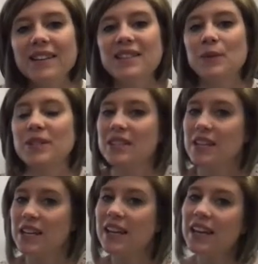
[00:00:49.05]
So
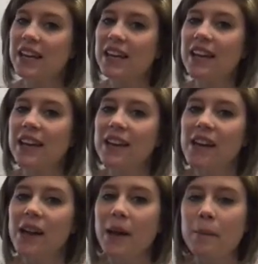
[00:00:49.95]
sneaky E
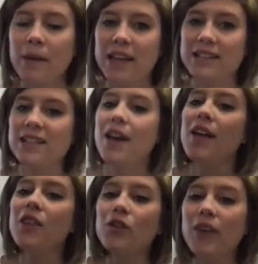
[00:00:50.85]
makes the
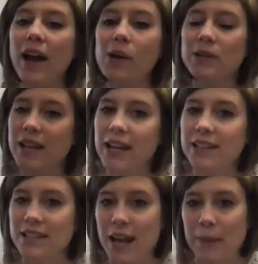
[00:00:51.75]
other vowel say its
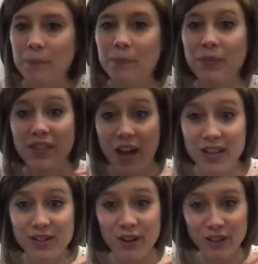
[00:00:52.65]
name.
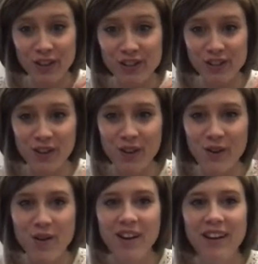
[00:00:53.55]
That's our first
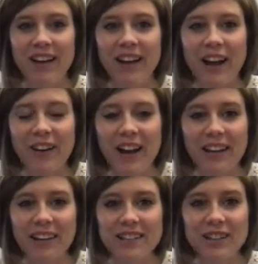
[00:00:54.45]
clue. All right,
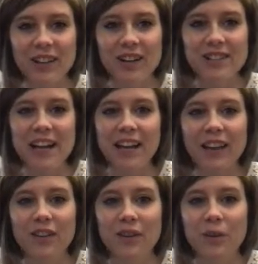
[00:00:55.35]
let's look at our second
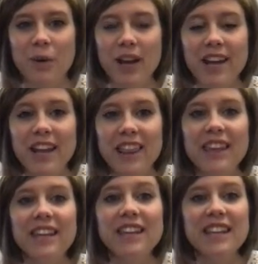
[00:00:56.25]
clue.
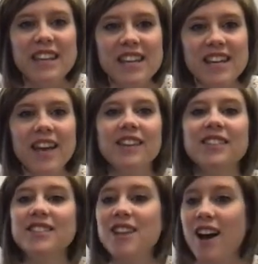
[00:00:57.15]
The E
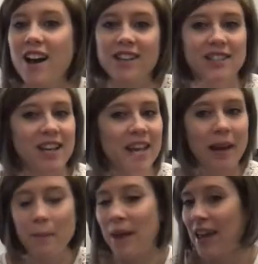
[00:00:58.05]
doesn't
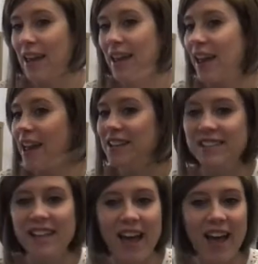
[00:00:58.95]
make a
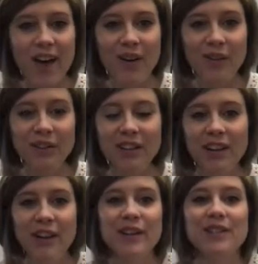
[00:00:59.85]
sound.
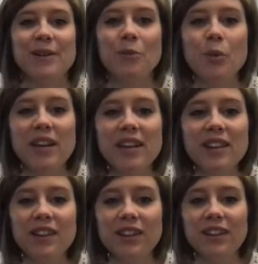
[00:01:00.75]
So we
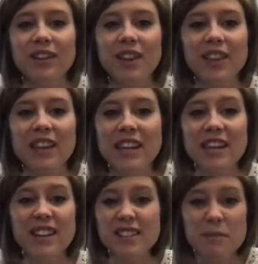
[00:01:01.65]
learned that the E
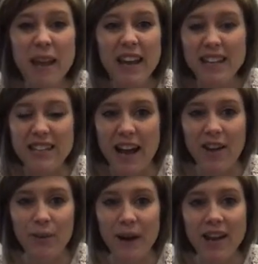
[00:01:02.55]
doesn't make a
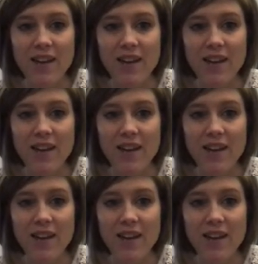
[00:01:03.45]
sound, right?